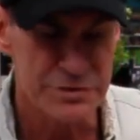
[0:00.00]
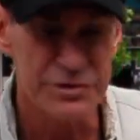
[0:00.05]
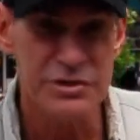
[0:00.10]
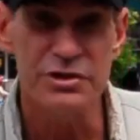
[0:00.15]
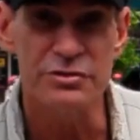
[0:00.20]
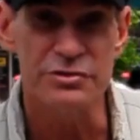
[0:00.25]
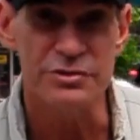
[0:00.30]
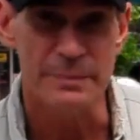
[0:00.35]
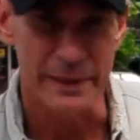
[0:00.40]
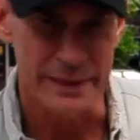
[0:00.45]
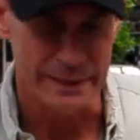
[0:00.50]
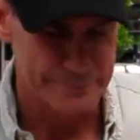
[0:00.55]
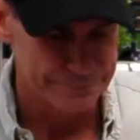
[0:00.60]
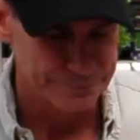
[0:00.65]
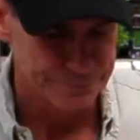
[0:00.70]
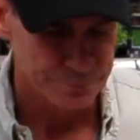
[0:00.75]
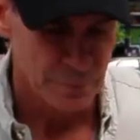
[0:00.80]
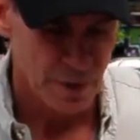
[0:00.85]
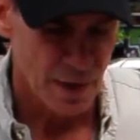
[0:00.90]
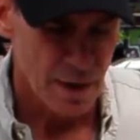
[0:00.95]
Excuse me.
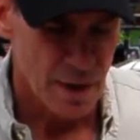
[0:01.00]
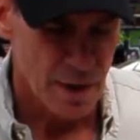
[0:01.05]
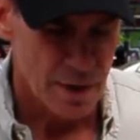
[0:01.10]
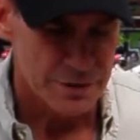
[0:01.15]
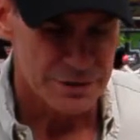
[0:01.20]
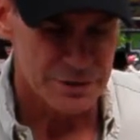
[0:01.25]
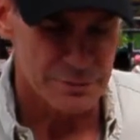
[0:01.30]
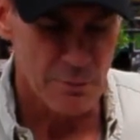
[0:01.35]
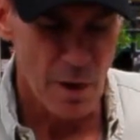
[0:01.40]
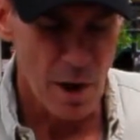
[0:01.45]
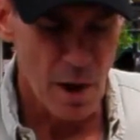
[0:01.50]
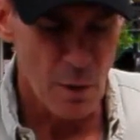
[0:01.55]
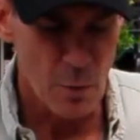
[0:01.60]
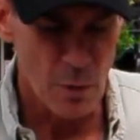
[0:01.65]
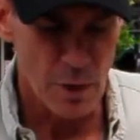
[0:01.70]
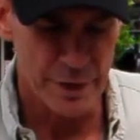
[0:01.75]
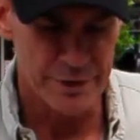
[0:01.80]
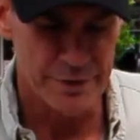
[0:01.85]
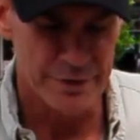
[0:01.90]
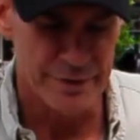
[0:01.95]

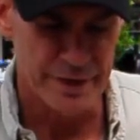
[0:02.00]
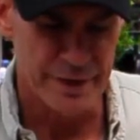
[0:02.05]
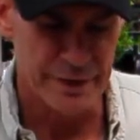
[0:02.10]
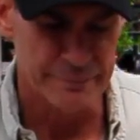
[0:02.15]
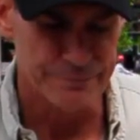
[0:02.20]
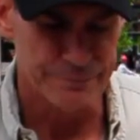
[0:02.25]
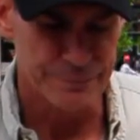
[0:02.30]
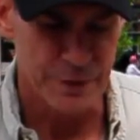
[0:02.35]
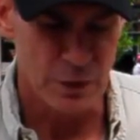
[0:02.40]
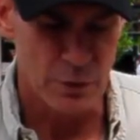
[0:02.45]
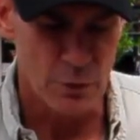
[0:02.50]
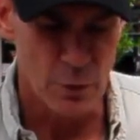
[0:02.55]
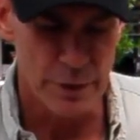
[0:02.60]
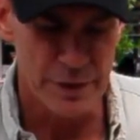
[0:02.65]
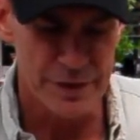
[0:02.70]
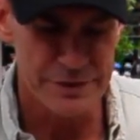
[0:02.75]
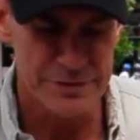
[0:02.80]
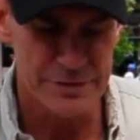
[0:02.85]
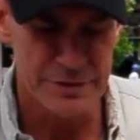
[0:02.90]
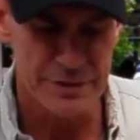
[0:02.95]
Small wonder that,
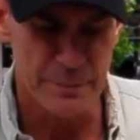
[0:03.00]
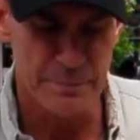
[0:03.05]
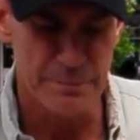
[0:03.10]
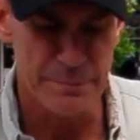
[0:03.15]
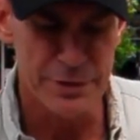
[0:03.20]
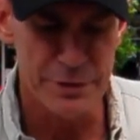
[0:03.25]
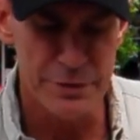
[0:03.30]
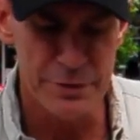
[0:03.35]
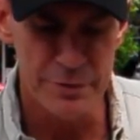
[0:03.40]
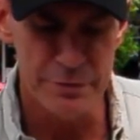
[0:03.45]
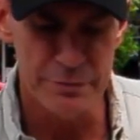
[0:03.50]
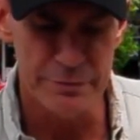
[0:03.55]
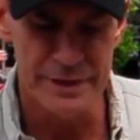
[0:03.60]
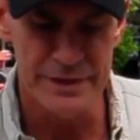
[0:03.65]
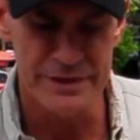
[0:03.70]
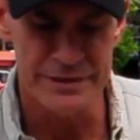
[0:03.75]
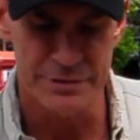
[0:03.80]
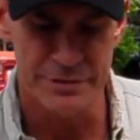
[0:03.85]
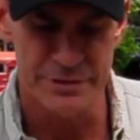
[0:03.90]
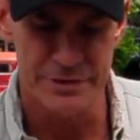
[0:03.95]
according to the Pew
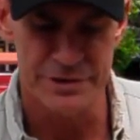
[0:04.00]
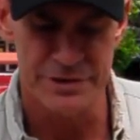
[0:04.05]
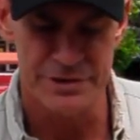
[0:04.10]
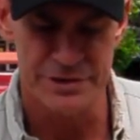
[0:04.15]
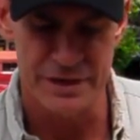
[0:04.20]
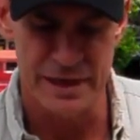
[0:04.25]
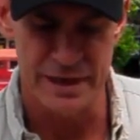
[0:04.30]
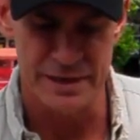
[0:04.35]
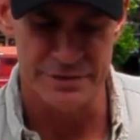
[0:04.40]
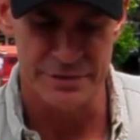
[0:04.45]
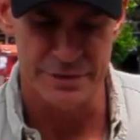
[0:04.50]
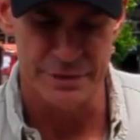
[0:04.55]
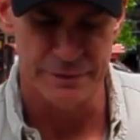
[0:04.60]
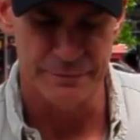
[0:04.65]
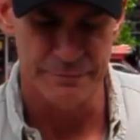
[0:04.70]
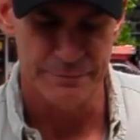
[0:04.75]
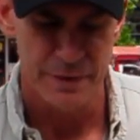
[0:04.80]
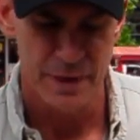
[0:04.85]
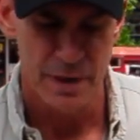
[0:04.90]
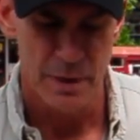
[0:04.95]
Research
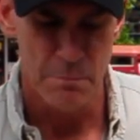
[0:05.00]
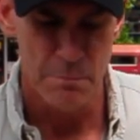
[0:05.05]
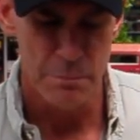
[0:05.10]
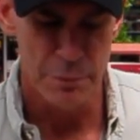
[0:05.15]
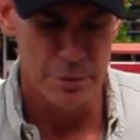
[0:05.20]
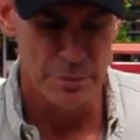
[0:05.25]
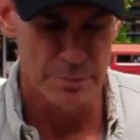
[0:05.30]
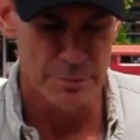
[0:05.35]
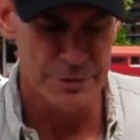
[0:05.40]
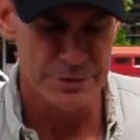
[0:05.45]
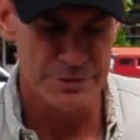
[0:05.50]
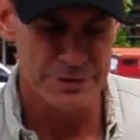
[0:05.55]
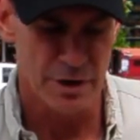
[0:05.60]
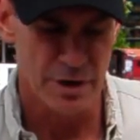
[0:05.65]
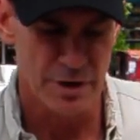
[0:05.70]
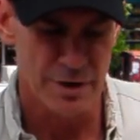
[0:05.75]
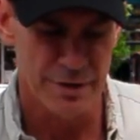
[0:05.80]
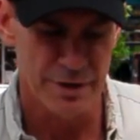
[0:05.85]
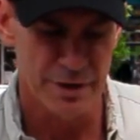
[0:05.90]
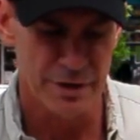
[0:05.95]
Center, boomers
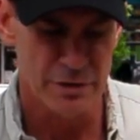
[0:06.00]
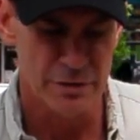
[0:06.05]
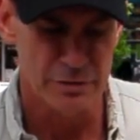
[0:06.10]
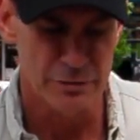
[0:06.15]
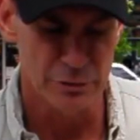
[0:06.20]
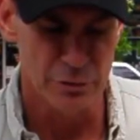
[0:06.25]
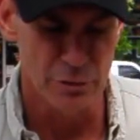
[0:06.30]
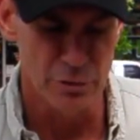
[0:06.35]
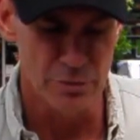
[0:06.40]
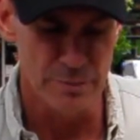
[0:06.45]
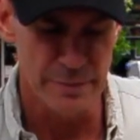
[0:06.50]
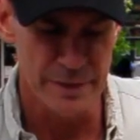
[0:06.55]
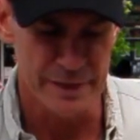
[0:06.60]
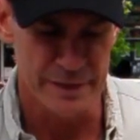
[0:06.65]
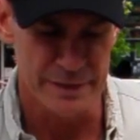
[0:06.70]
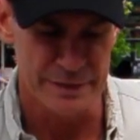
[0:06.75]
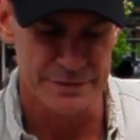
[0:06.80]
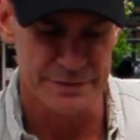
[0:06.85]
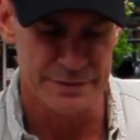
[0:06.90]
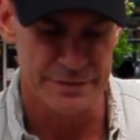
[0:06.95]
are the
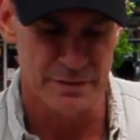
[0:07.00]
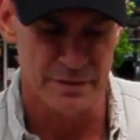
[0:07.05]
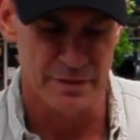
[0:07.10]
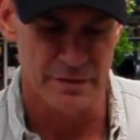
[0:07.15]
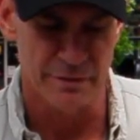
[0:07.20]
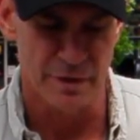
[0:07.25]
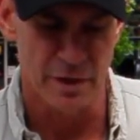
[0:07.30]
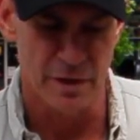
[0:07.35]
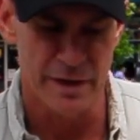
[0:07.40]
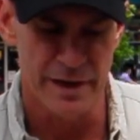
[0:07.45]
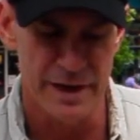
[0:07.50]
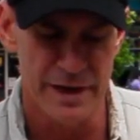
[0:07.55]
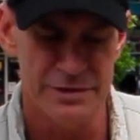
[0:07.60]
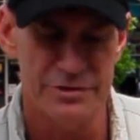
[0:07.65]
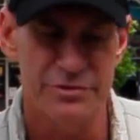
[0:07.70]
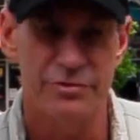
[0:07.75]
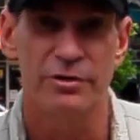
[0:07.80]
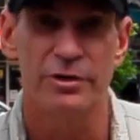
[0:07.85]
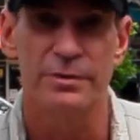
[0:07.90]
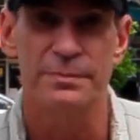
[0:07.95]
gloomiest of all
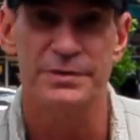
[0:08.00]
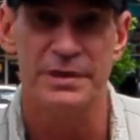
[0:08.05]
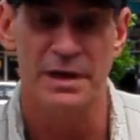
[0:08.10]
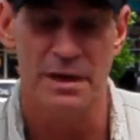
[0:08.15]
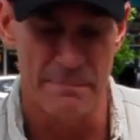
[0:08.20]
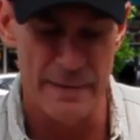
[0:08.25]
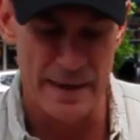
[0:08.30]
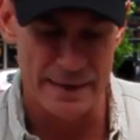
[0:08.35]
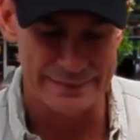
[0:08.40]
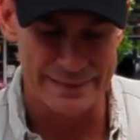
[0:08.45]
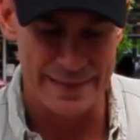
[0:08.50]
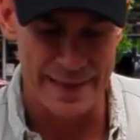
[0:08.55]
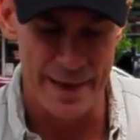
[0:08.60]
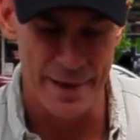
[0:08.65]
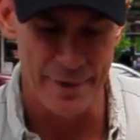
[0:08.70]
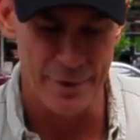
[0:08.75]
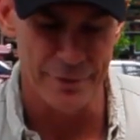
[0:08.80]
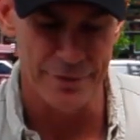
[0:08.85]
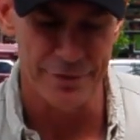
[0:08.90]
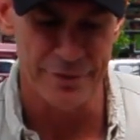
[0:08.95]
age groups about
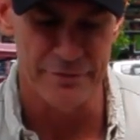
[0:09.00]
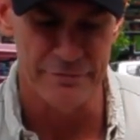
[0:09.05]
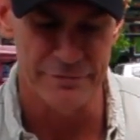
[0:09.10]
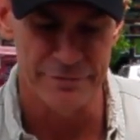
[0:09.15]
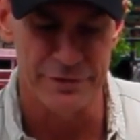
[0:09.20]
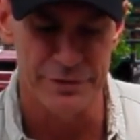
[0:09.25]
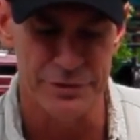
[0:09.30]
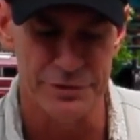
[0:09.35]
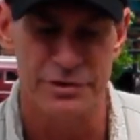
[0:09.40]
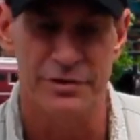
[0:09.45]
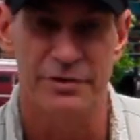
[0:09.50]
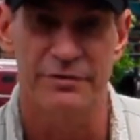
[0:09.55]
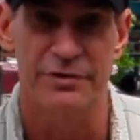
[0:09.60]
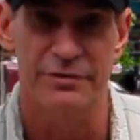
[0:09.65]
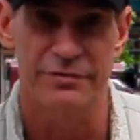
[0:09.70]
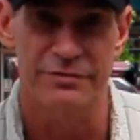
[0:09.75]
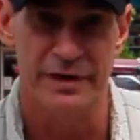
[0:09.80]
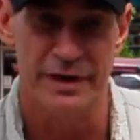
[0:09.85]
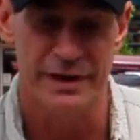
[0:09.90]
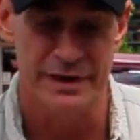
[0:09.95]
the health and future
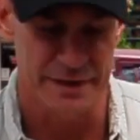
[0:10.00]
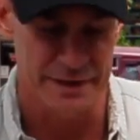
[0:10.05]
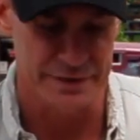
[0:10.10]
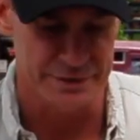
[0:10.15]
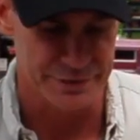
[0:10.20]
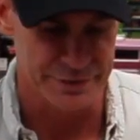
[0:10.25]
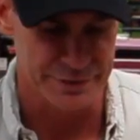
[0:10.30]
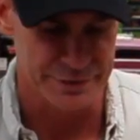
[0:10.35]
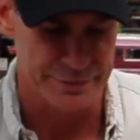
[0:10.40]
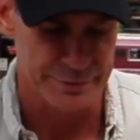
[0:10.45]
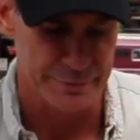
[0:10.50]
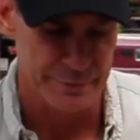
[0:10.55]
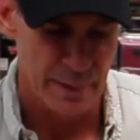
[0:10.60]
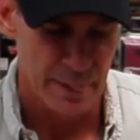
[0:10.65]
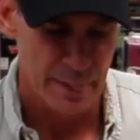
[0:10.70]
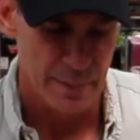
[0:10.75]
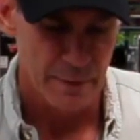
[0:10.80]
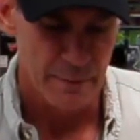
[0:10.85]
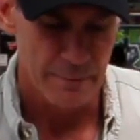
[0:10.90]
of their finances.